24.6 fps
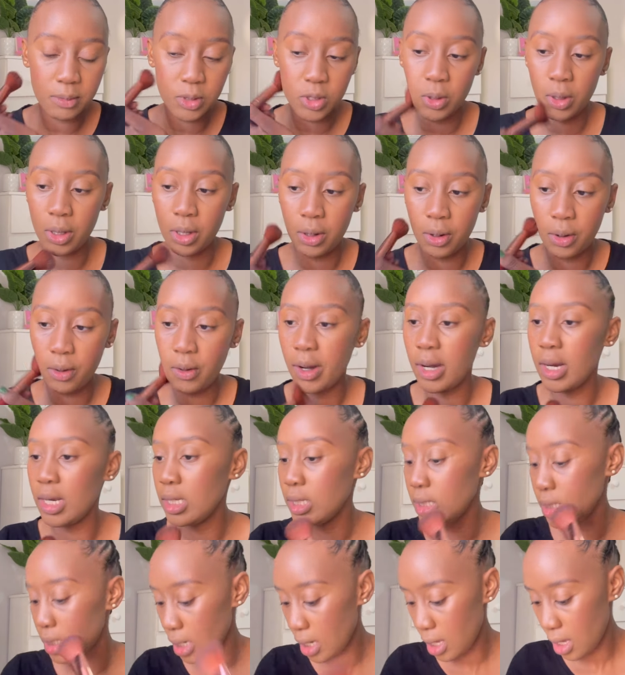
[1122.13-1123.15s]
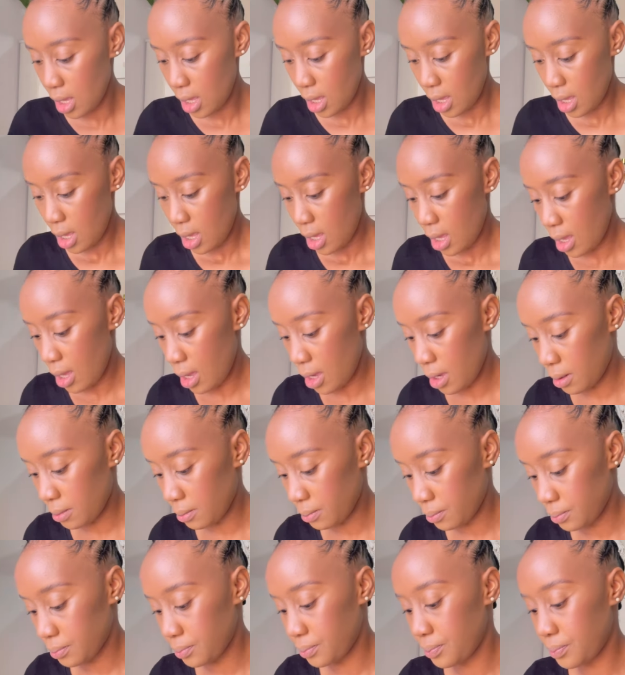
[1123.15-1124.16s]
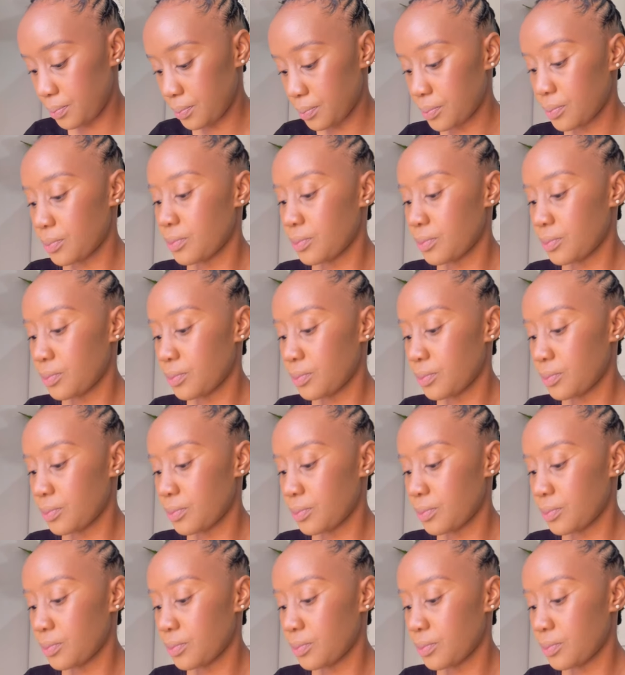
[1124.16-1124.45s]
doing great um